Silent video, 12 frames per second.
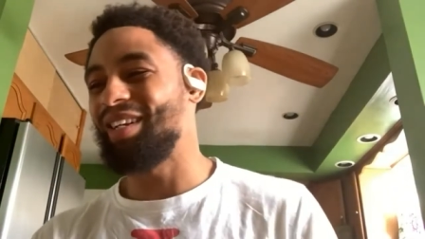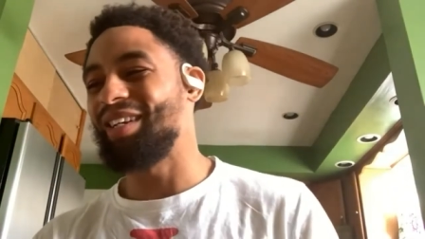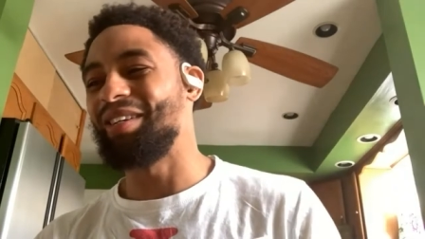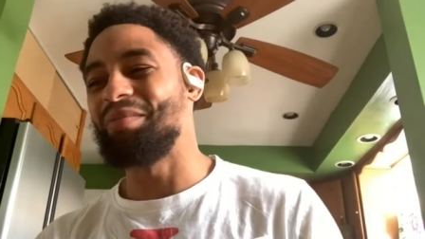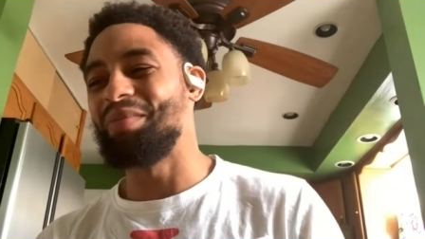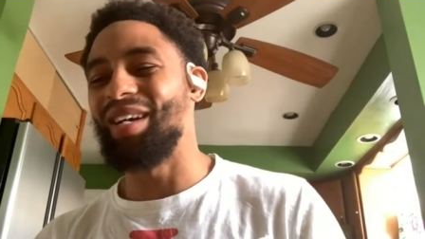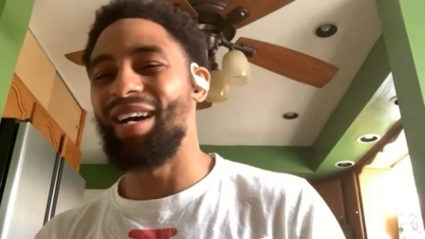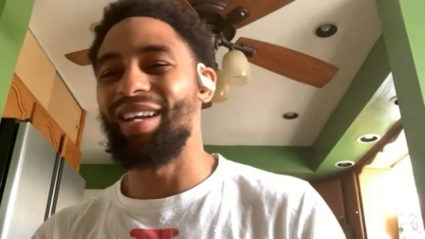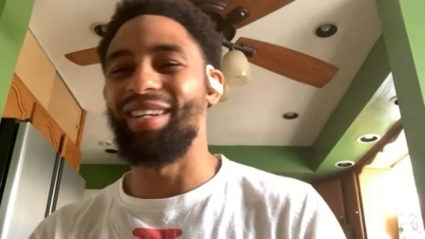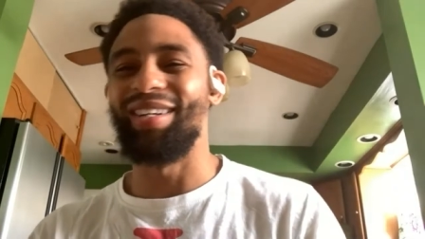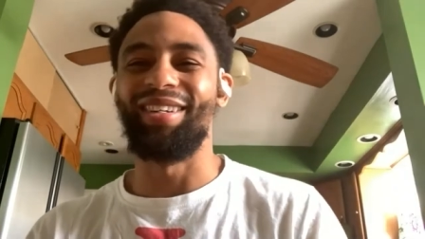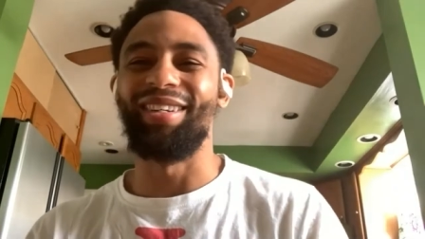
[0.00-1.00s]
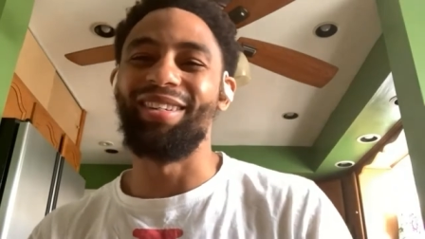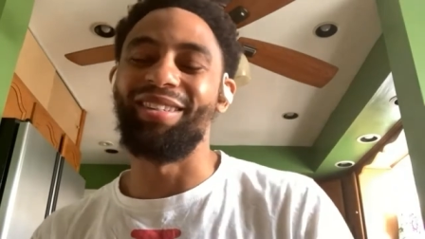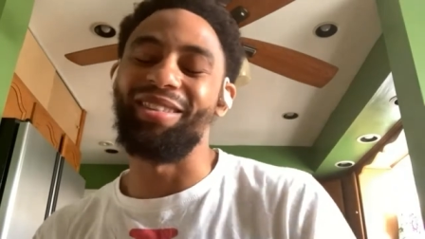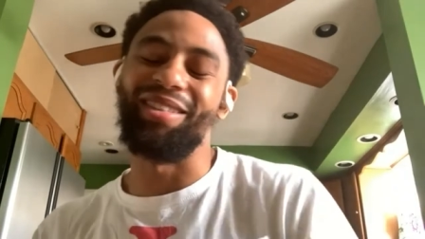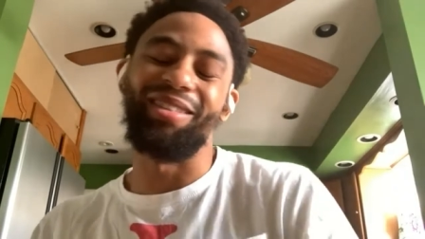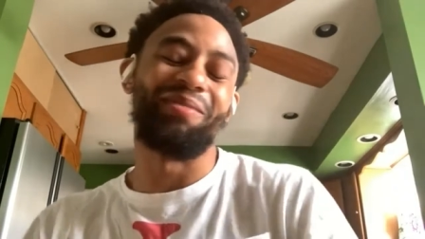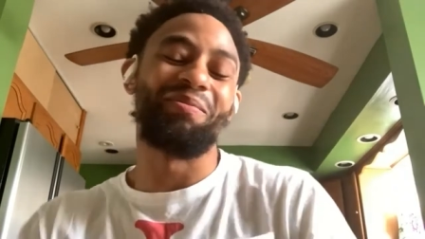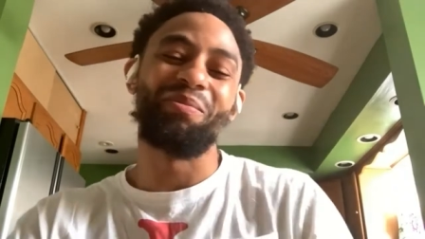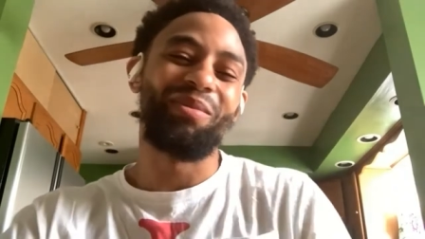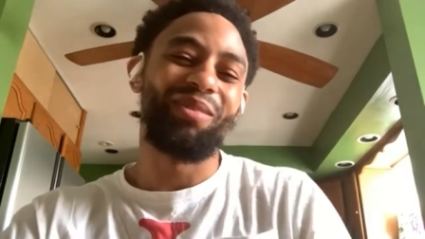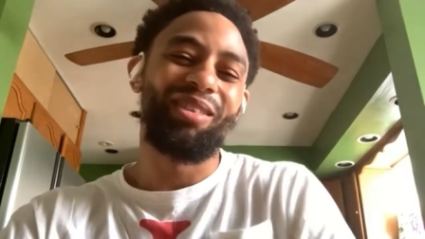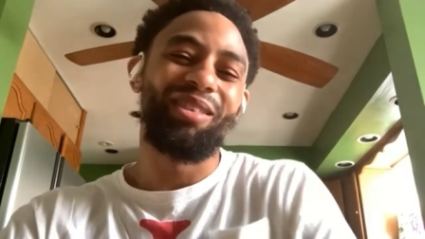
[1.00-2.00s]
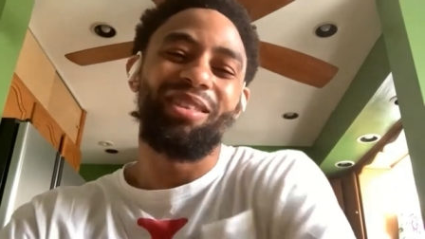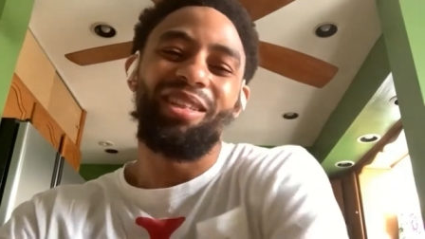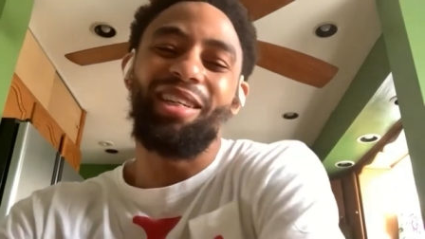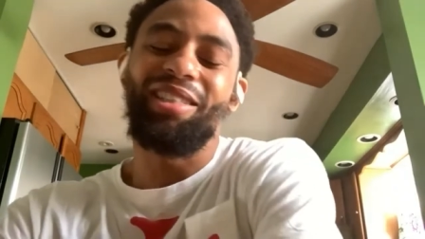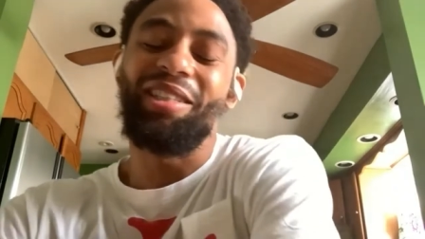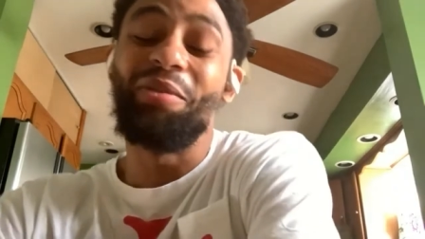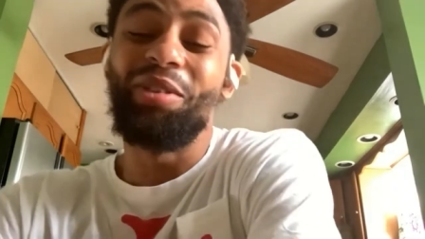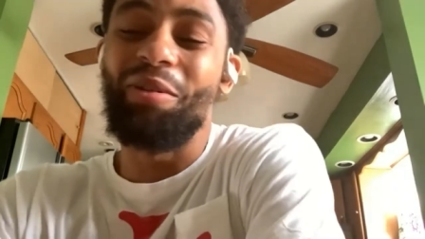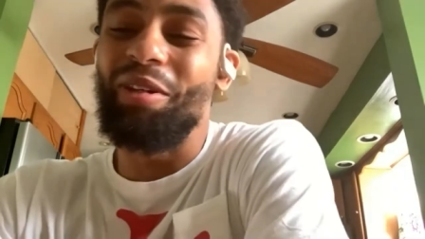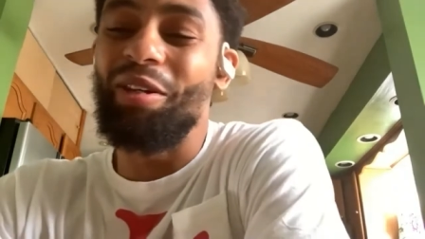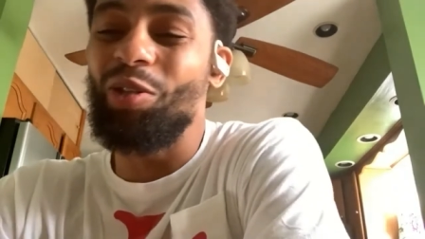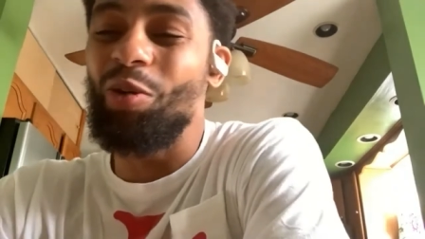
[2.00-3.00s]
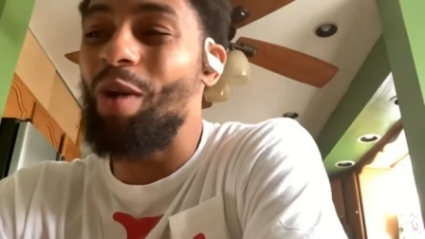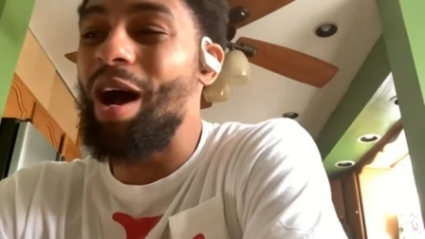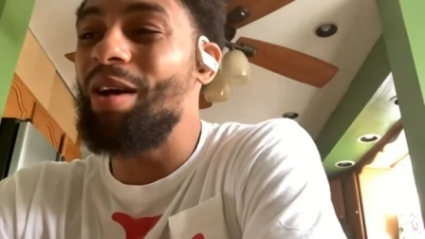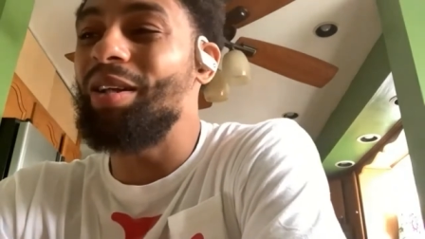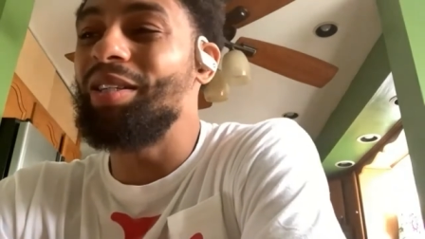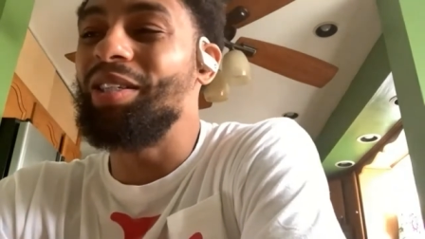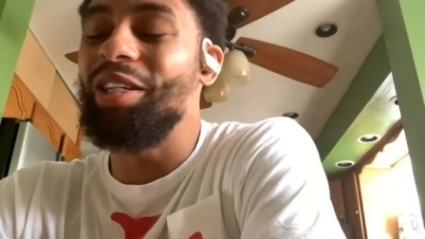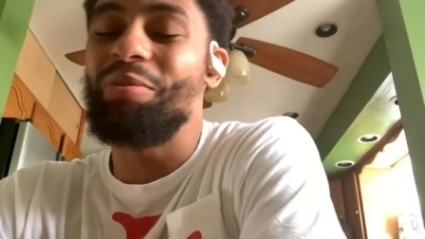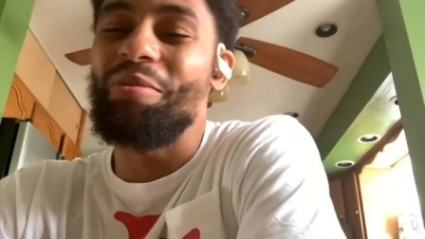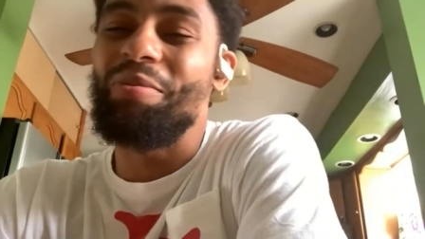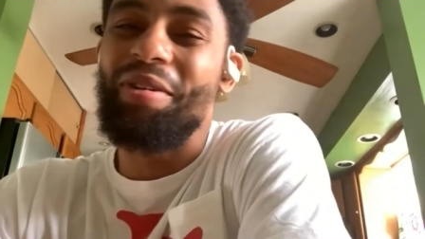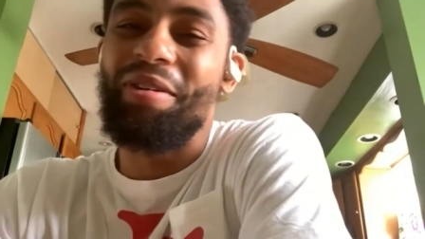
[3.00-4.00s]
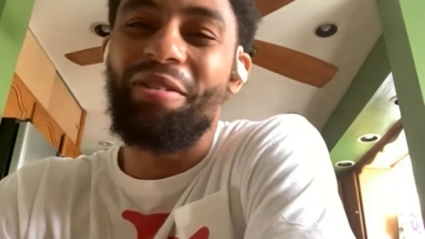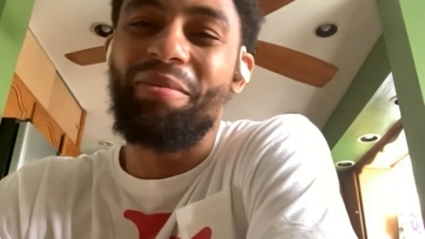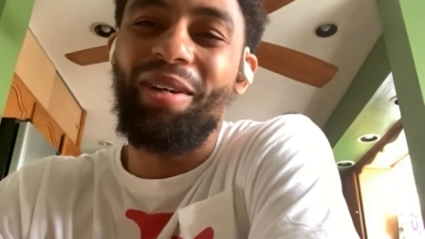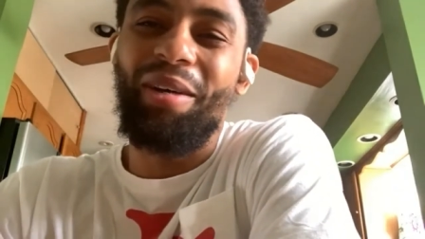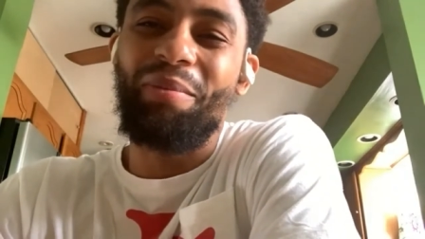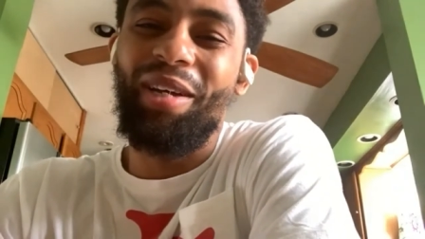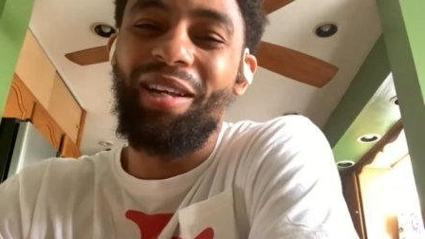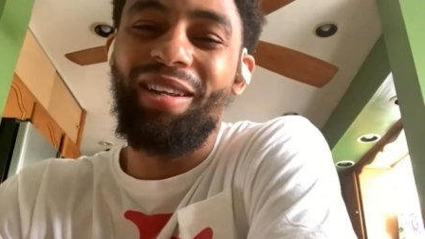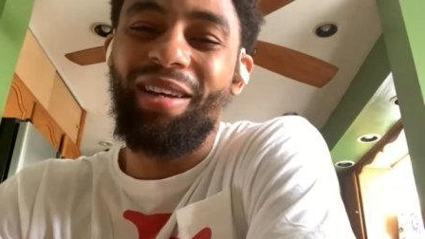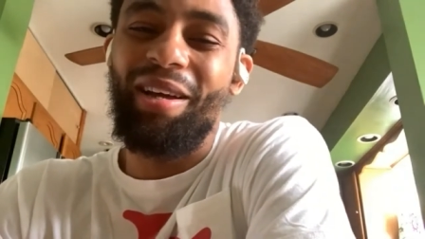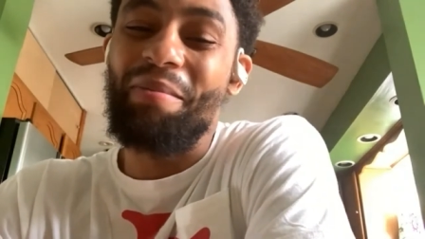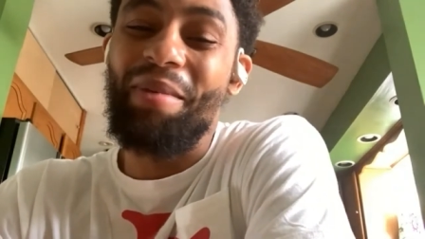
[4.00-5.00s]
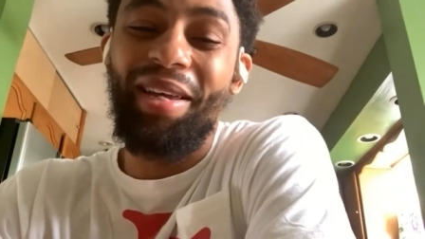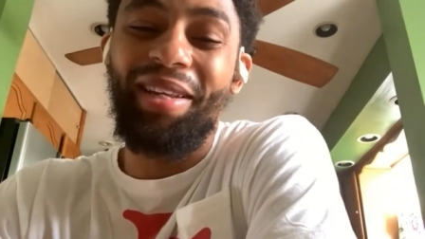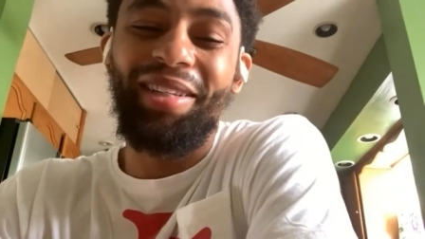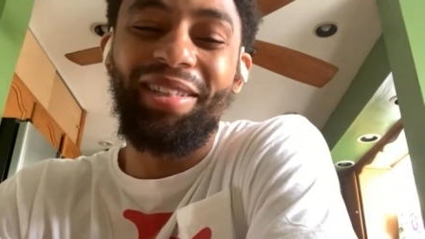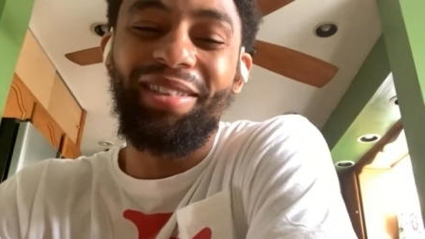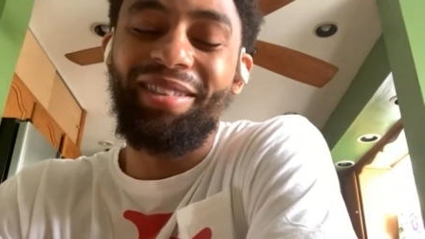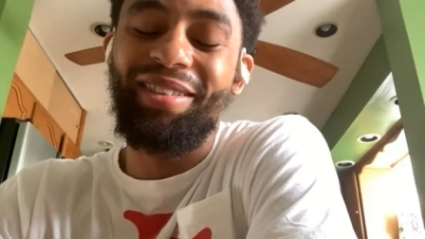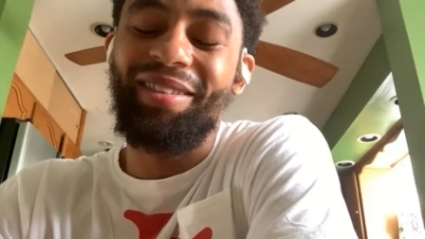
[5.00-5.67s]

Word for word: Like, get me out of here. And like I said, it was a wild adjustment period, but I mean, I made it.